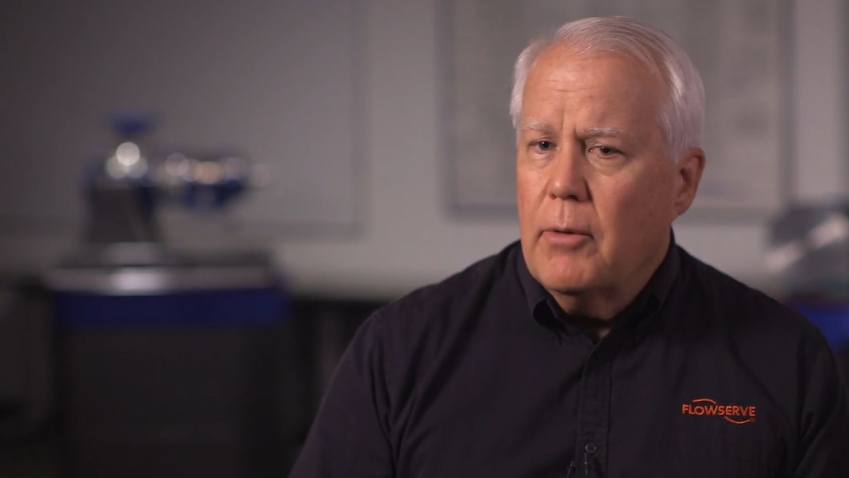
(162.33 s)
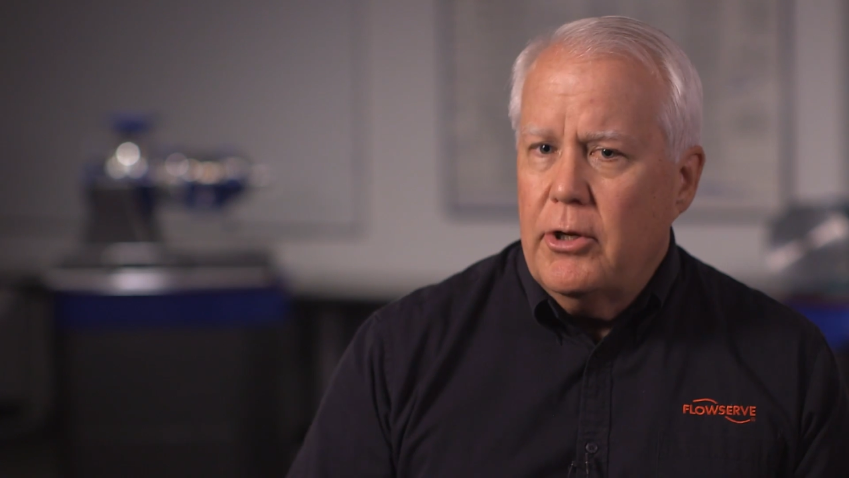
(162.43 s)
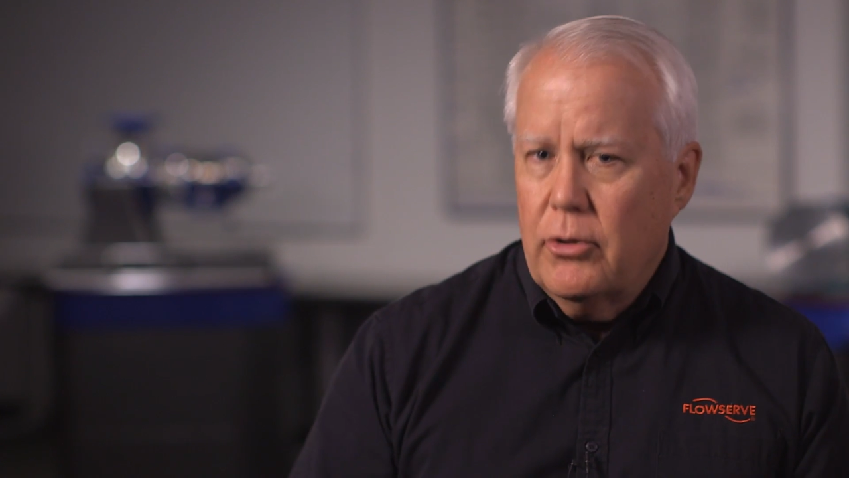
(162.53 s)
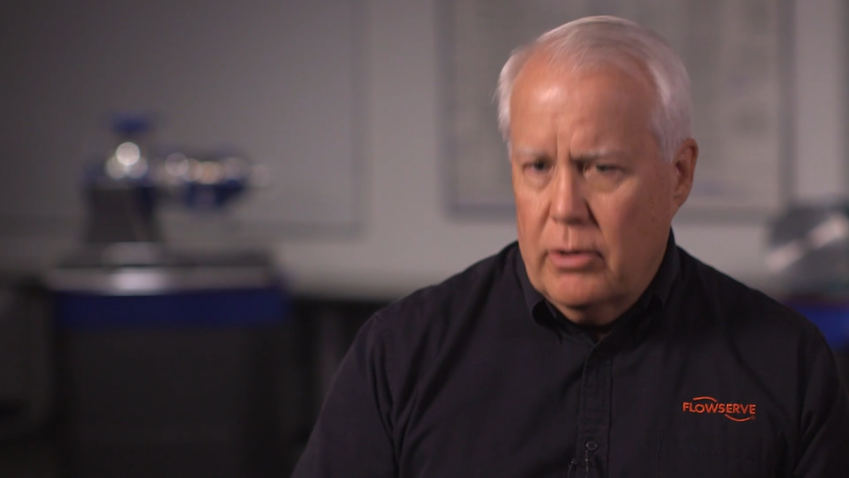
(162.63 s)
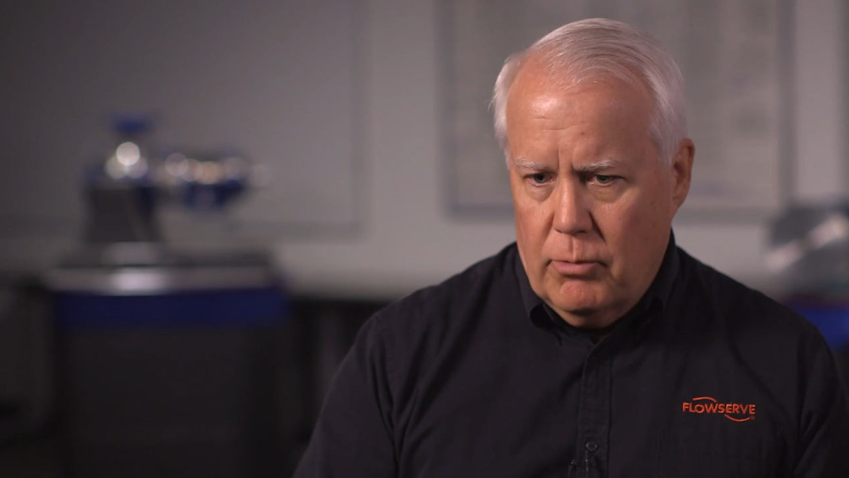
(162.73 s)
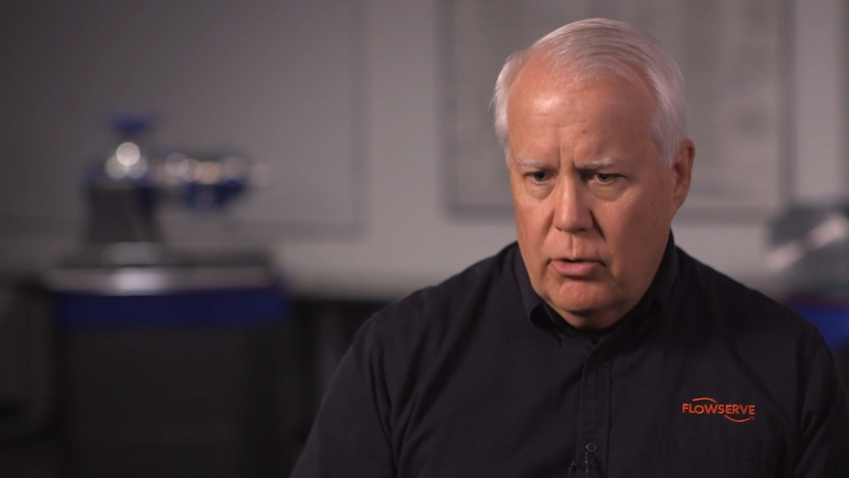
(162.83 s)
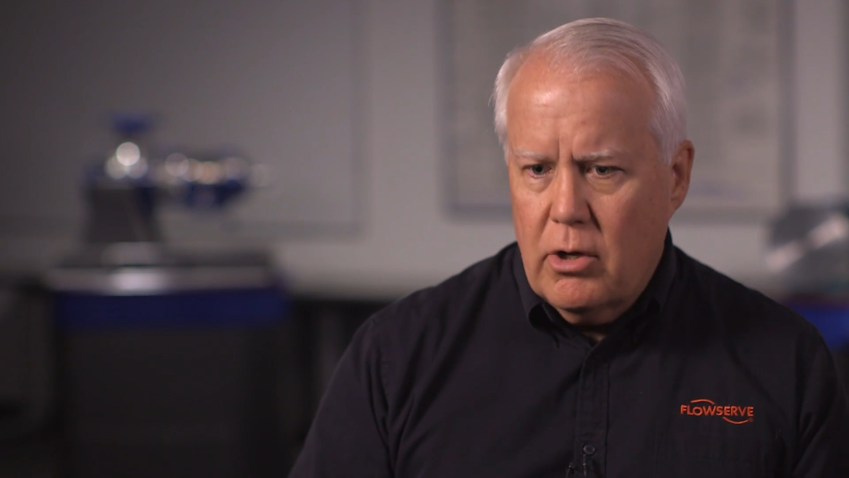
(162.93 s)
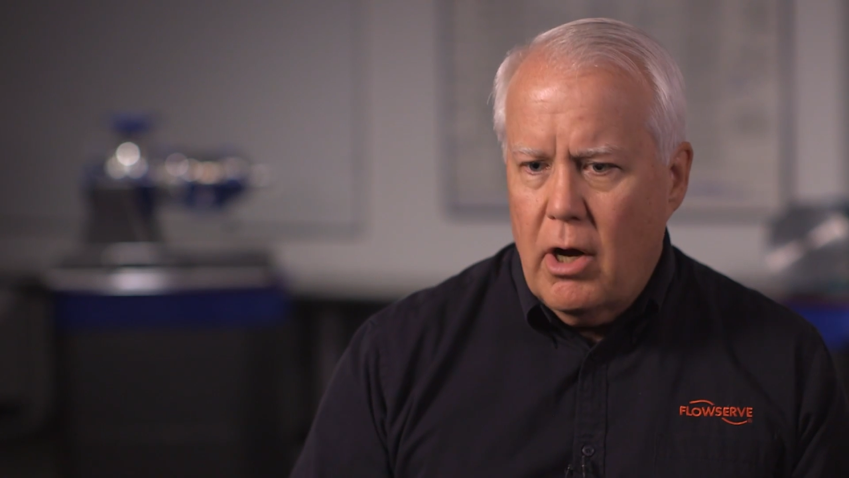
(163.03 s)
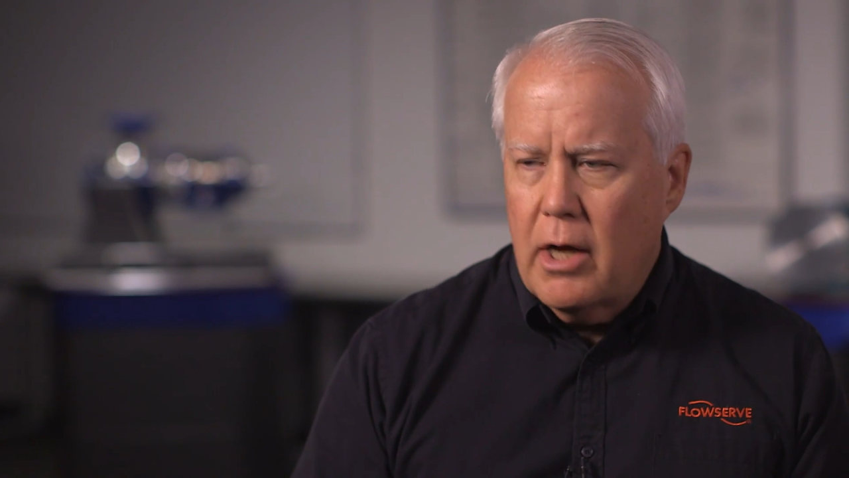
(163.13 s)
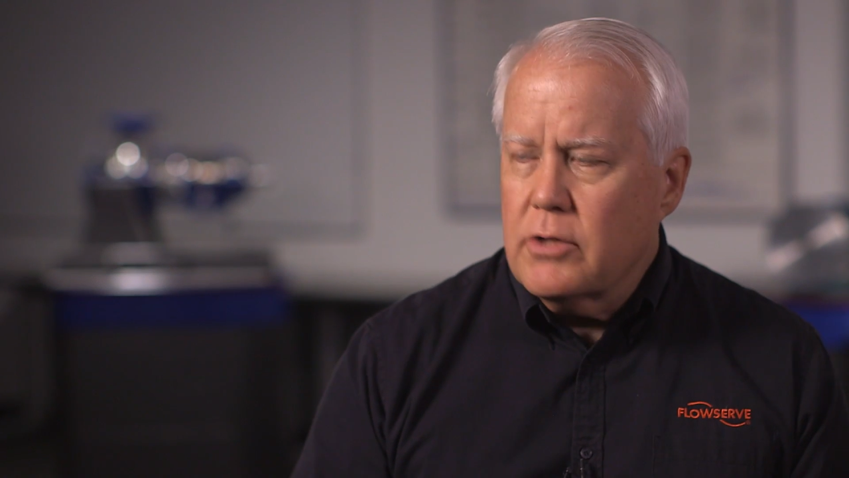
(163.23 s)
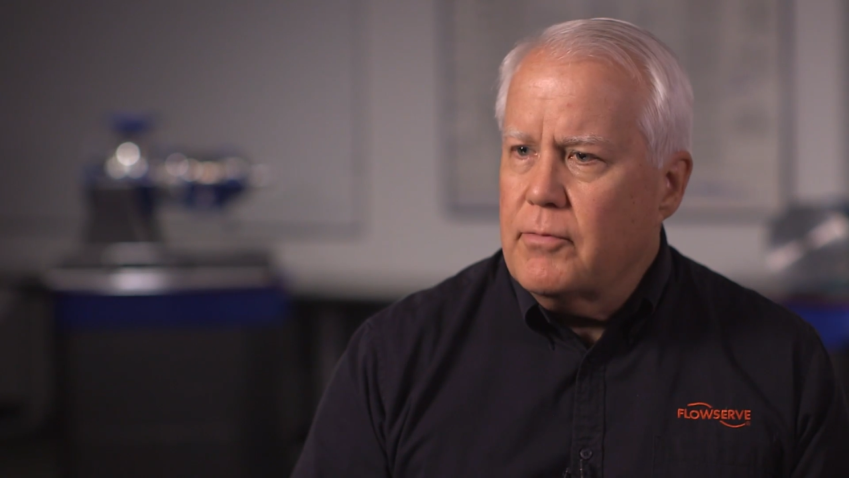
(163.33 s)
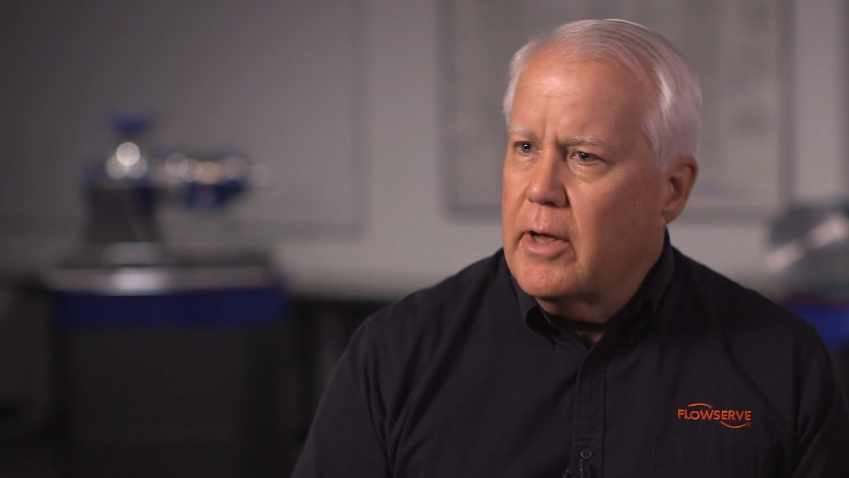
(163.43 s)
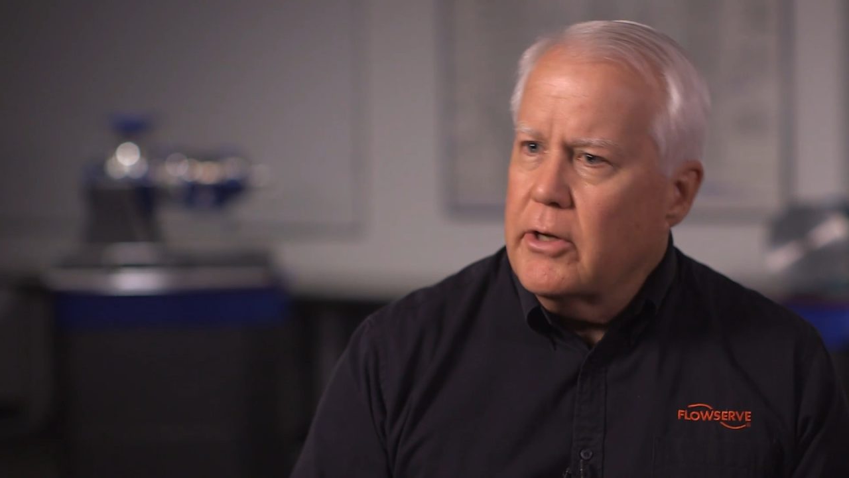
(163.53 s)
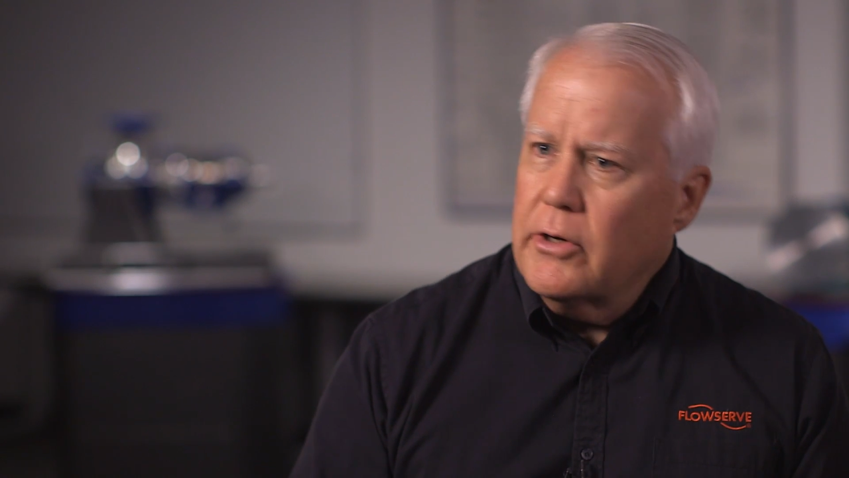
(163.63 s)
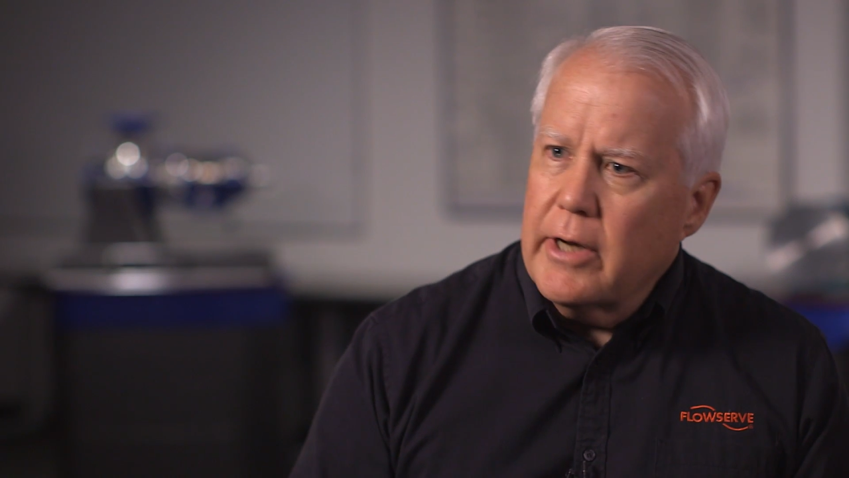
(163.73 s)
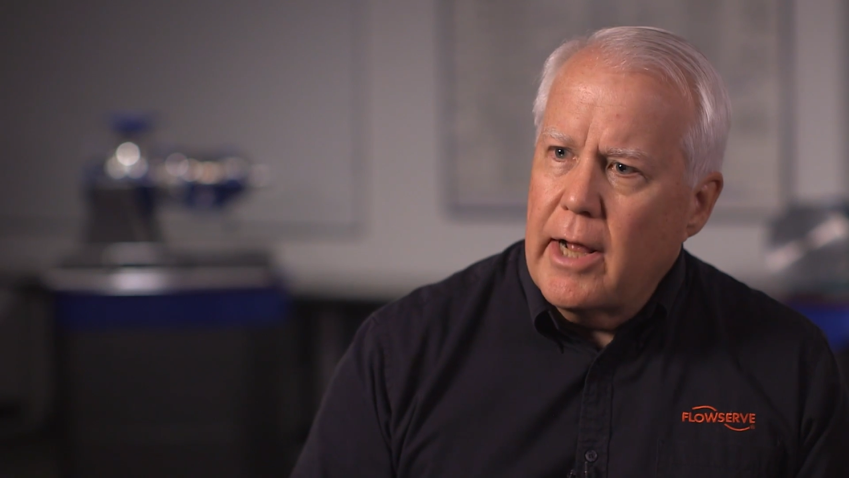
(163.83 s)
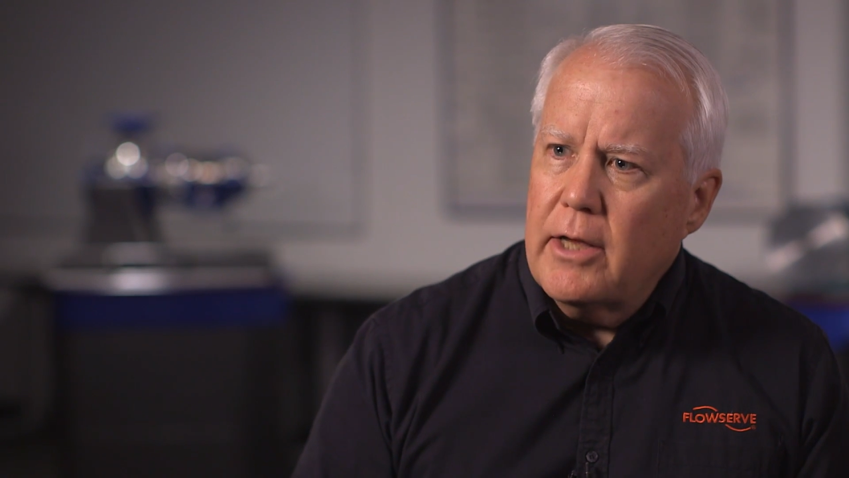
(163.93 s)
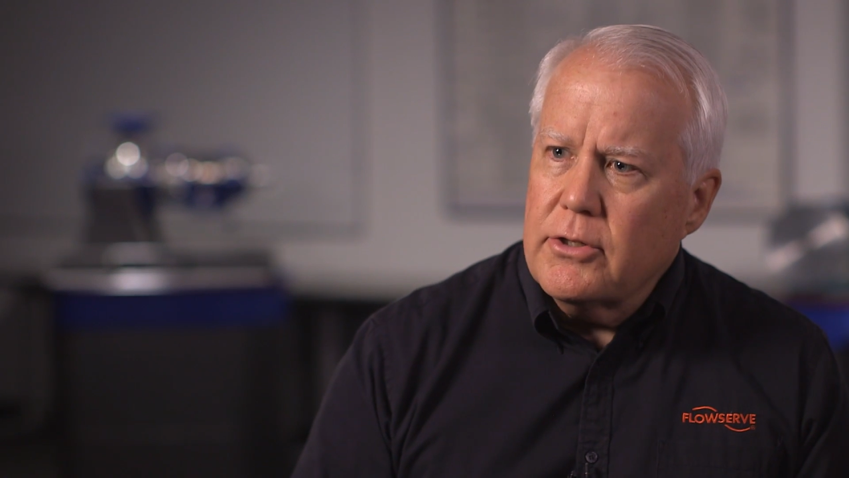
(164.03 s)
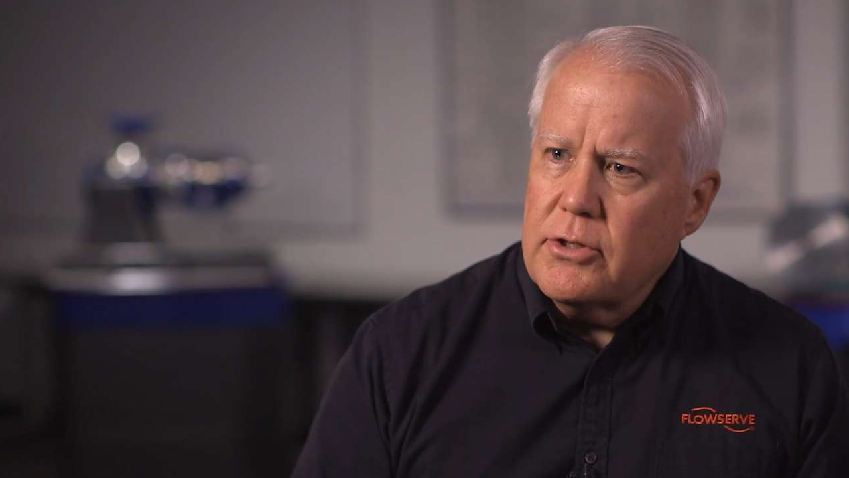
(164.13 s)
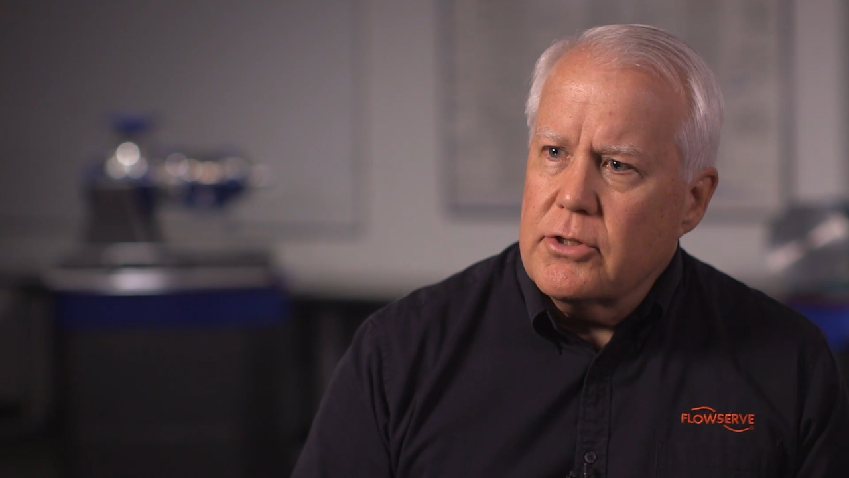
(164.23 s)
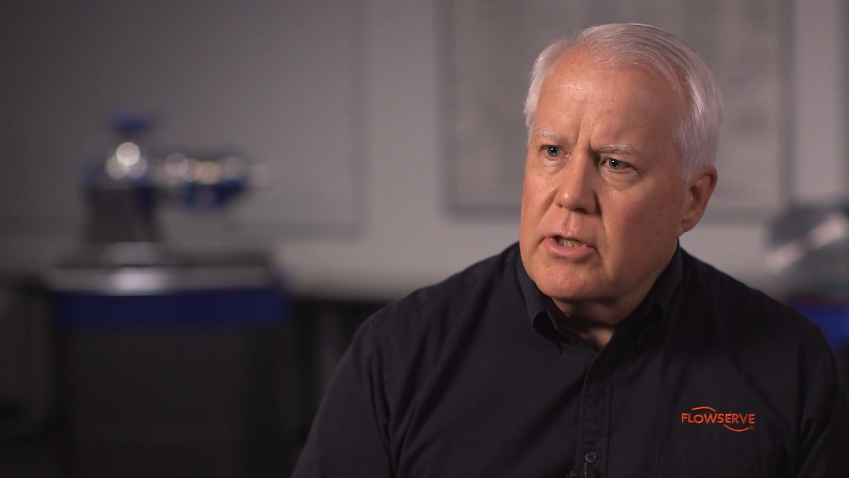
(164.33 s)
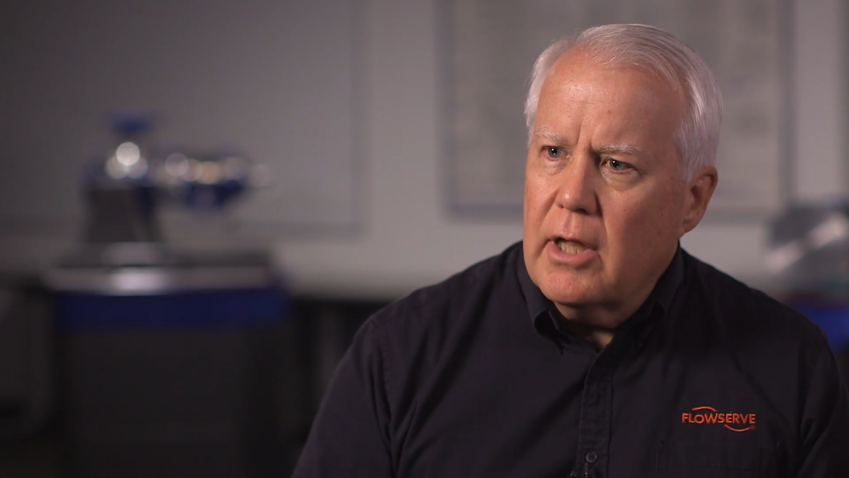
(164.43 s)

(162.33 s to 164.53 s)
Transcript: We do a root cause failure analysis